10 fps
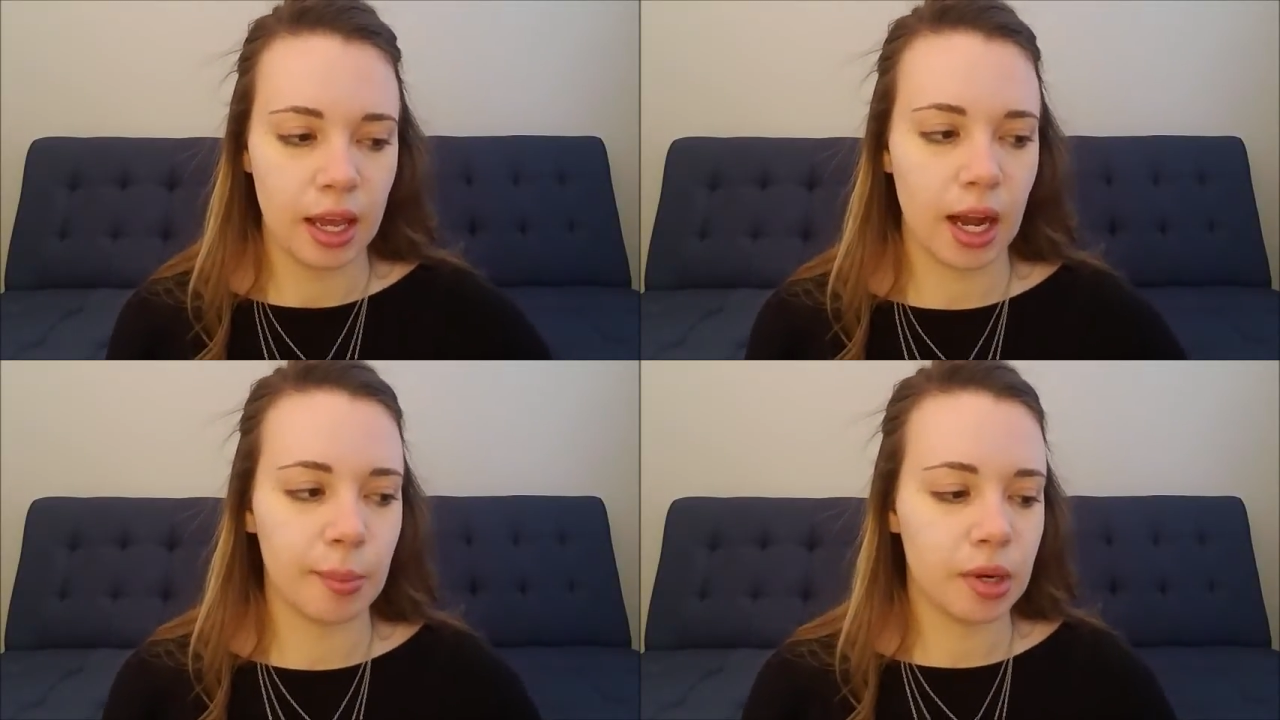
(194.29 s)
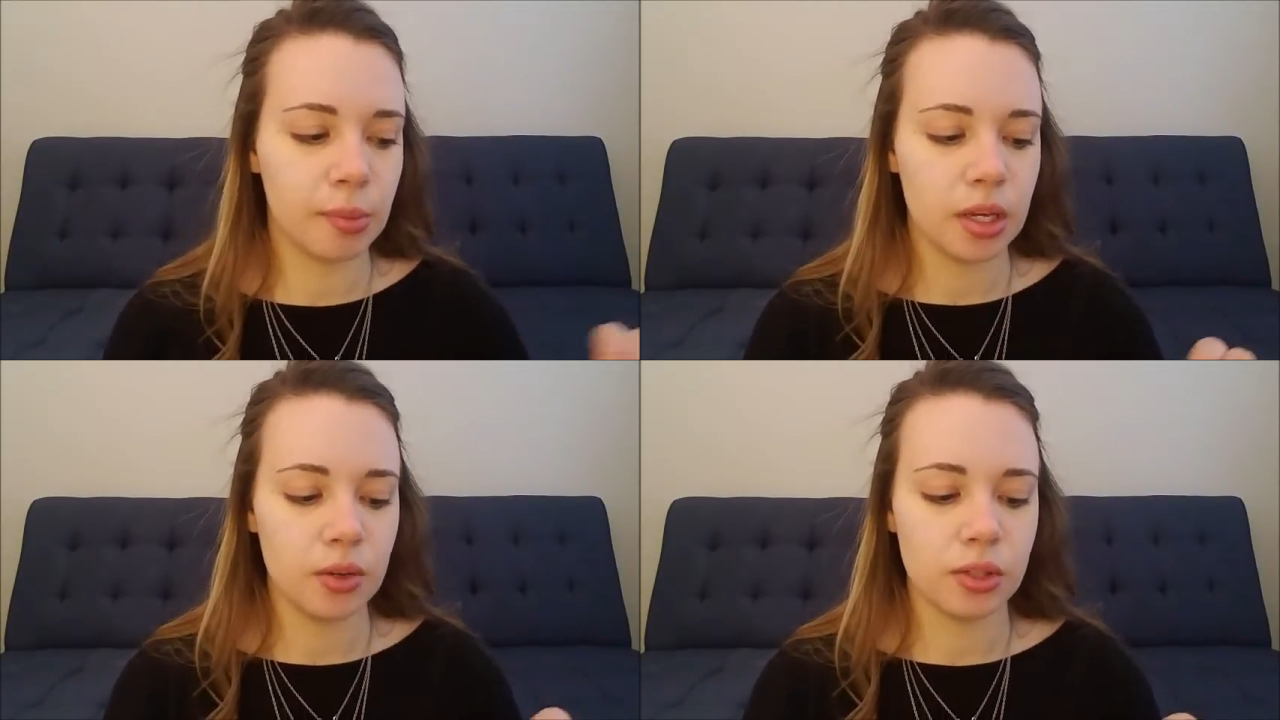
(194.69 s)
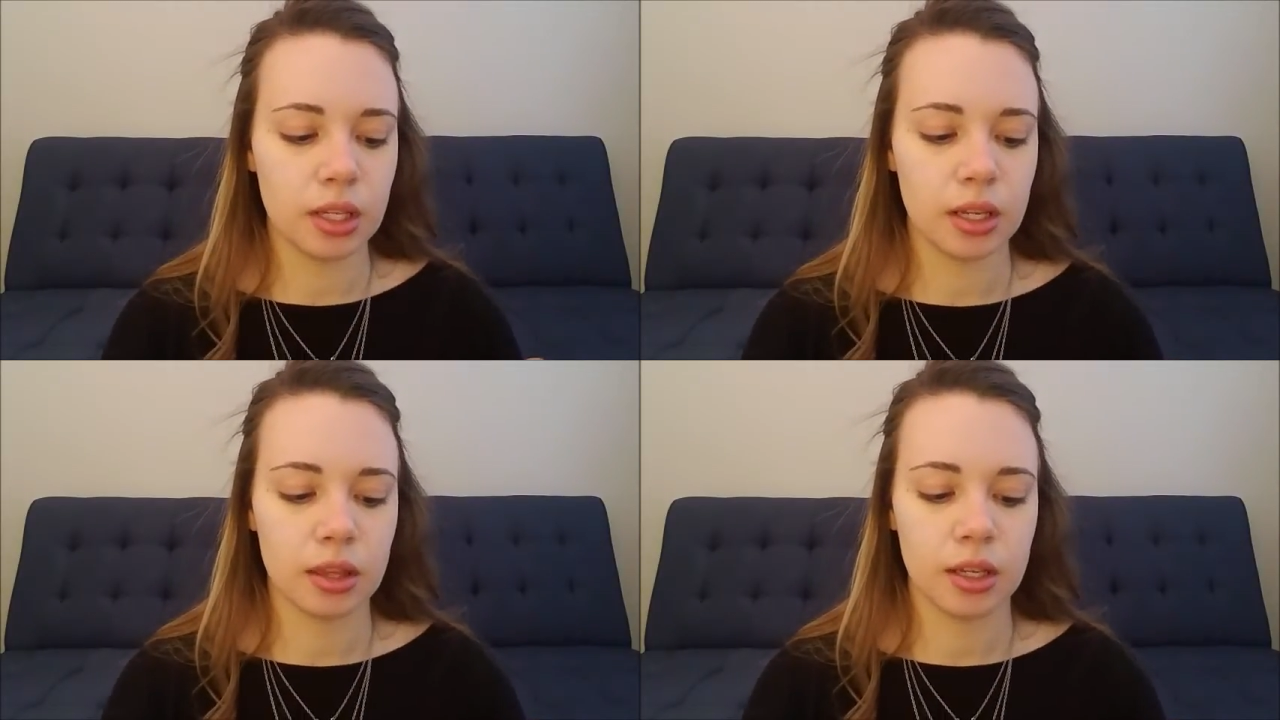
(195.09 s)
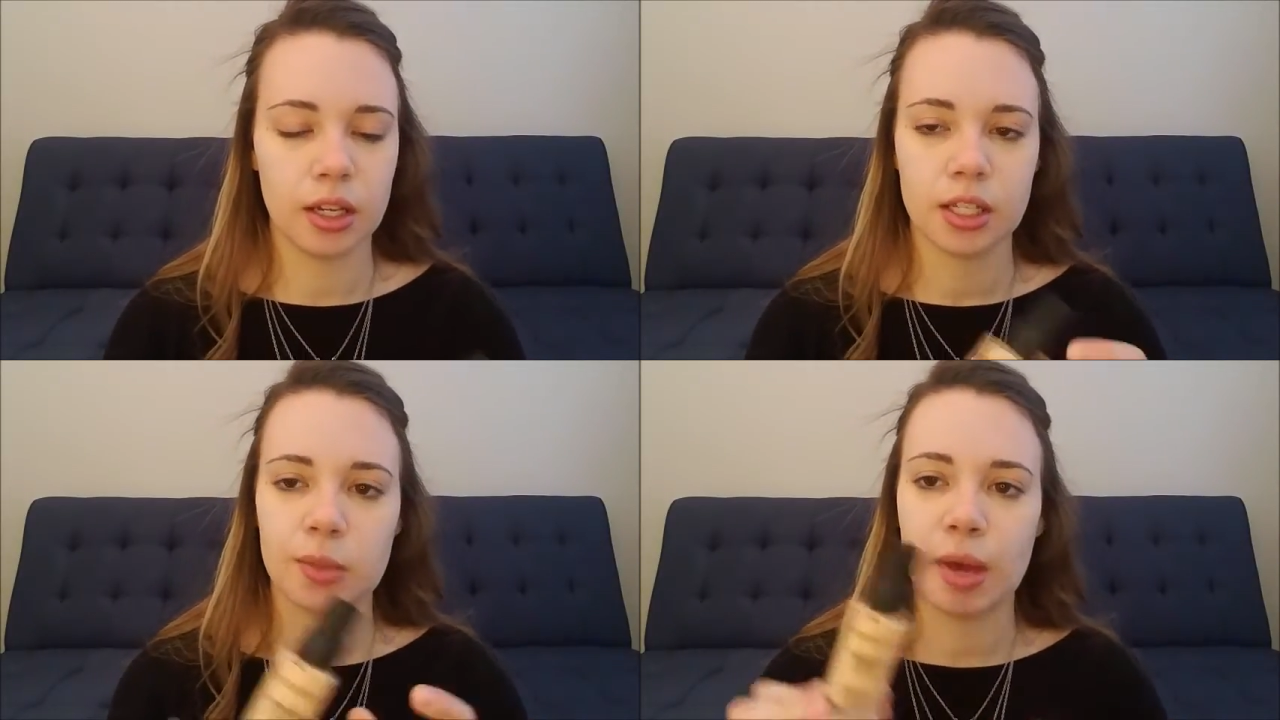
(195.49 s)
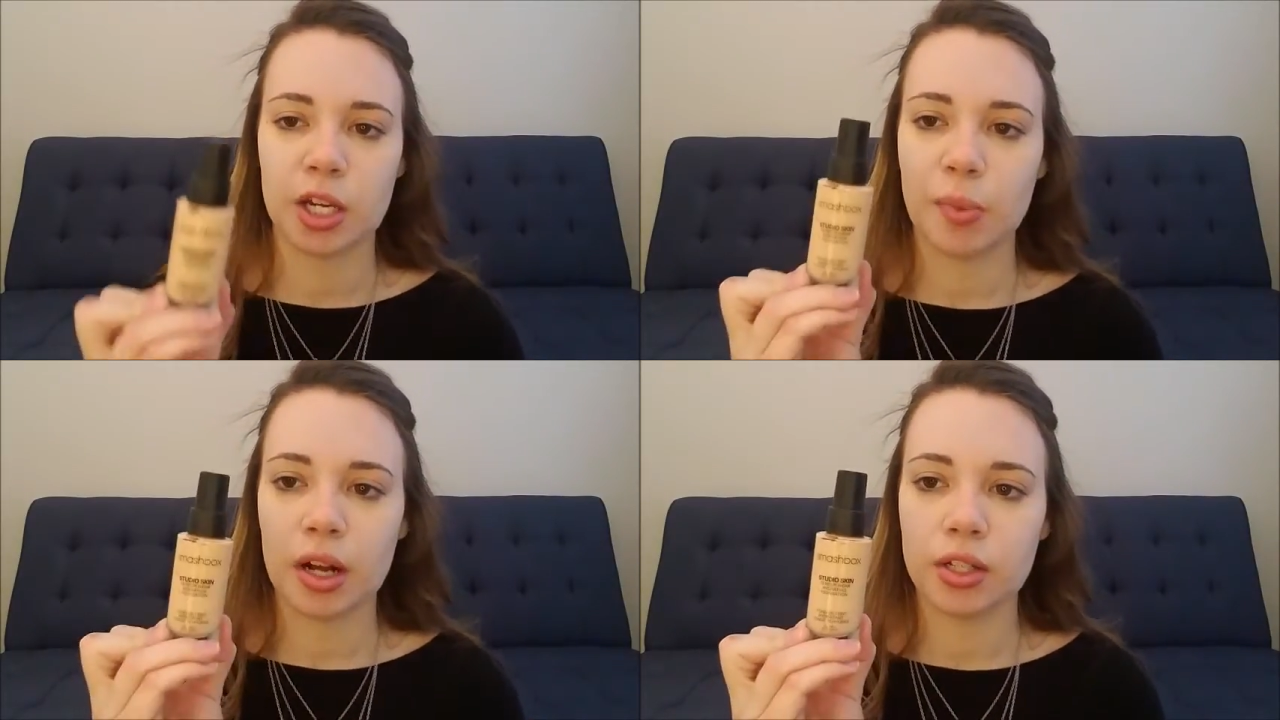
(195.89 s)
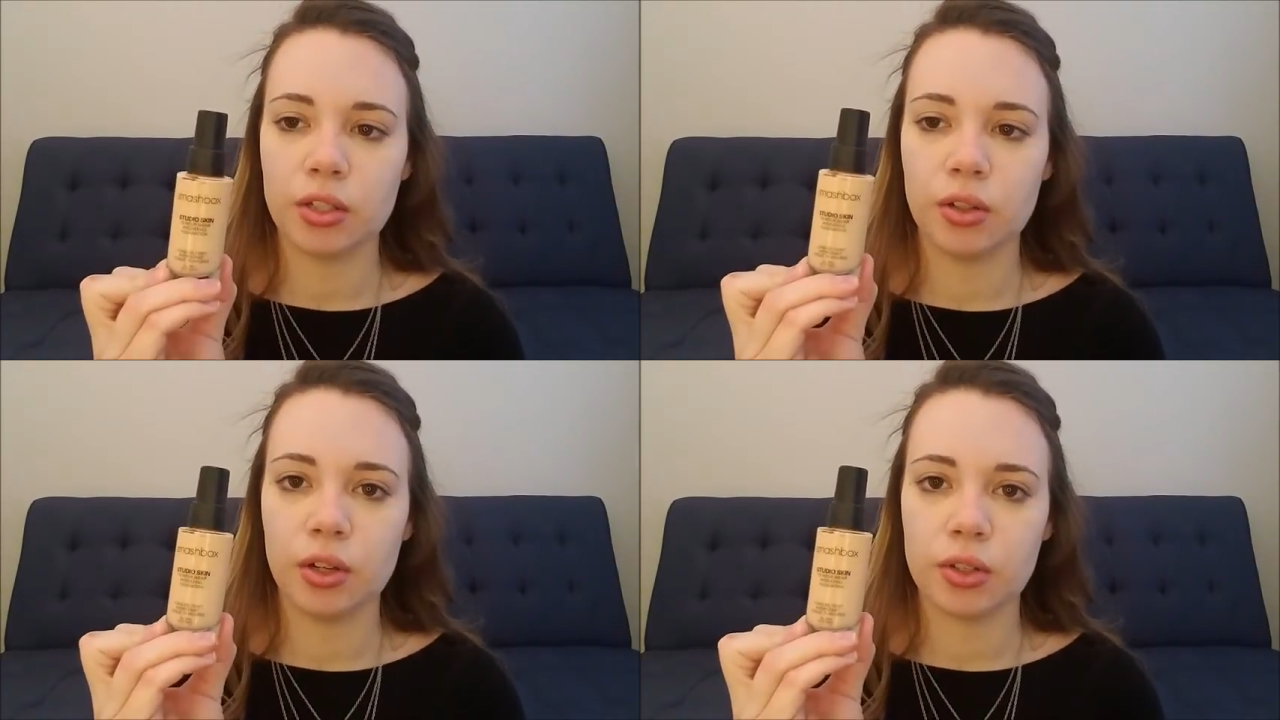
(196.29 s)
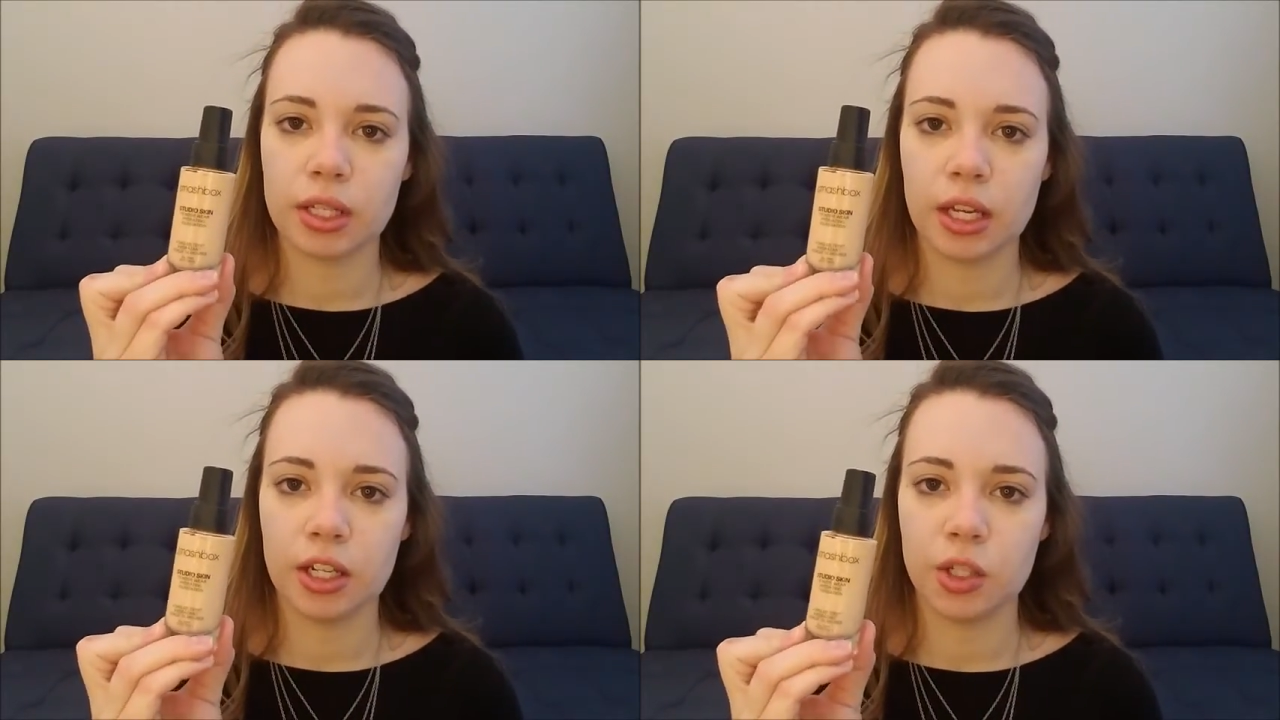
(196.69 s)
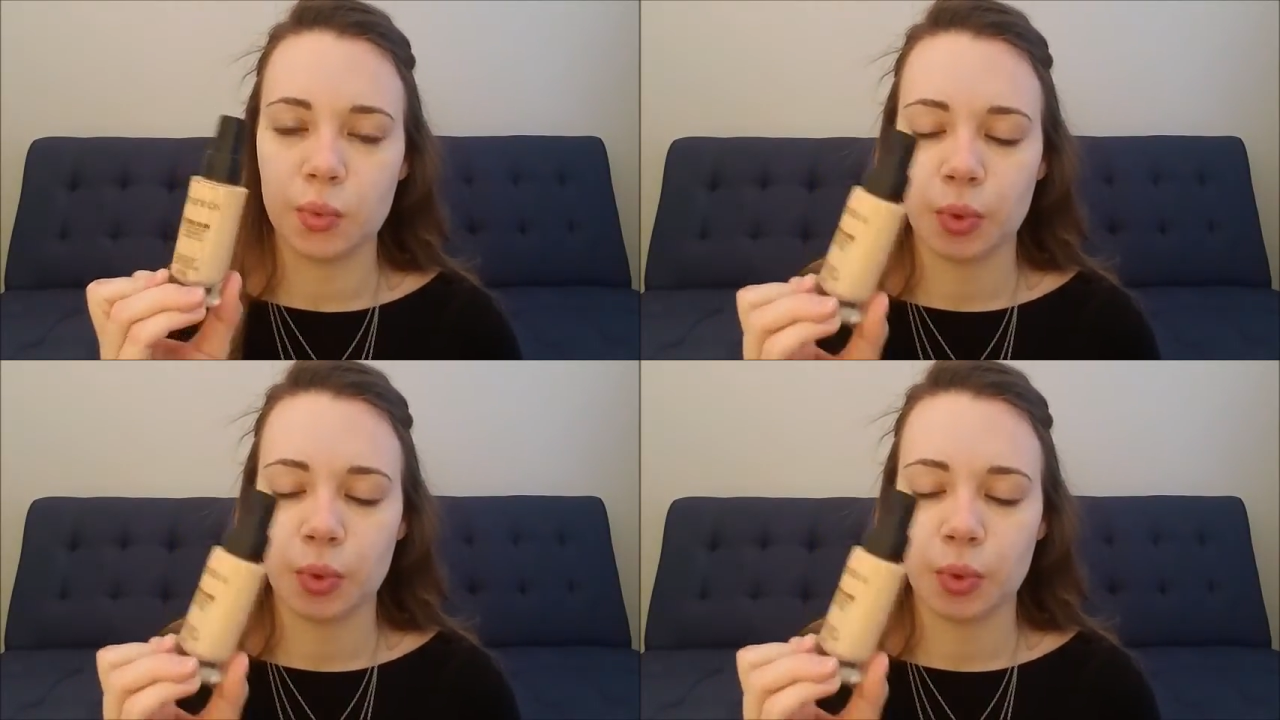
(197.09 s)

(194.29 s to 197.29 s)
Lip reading: and I'm going to be using the Smashbox Studio Skin